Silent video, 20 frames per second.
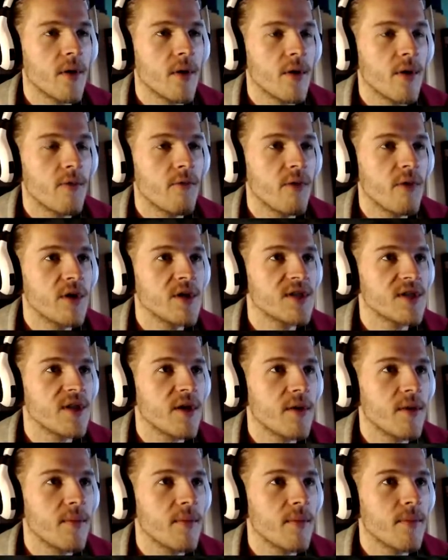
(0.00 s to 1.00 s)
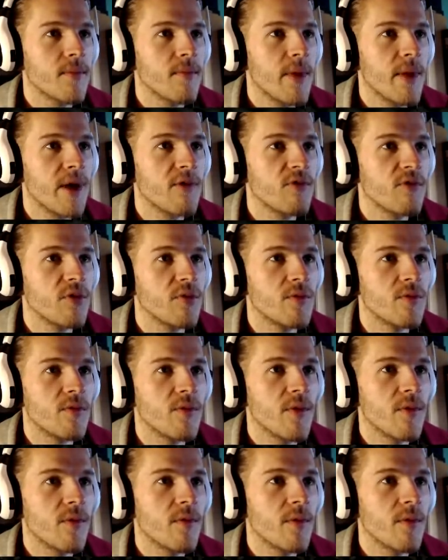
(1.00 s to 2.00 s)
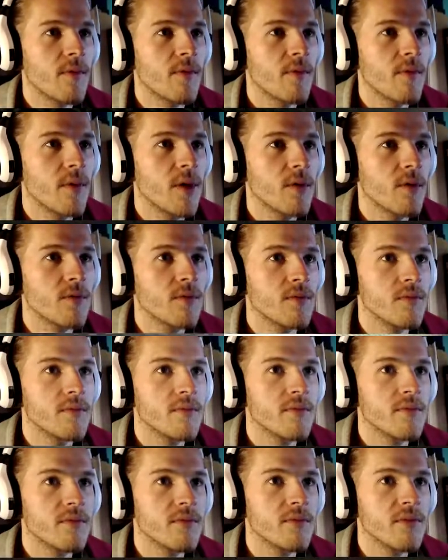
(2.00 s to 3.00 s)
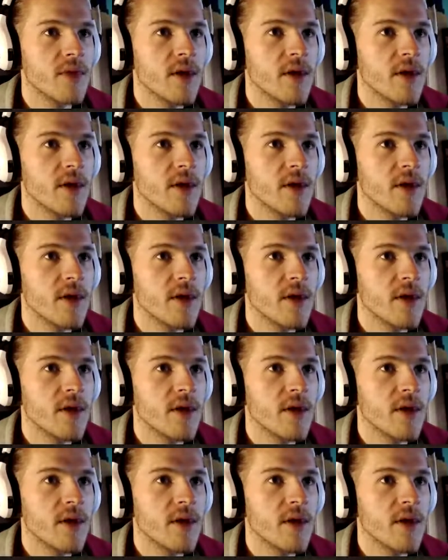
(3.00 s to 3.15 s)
Where's the main room? Where, where, oh, not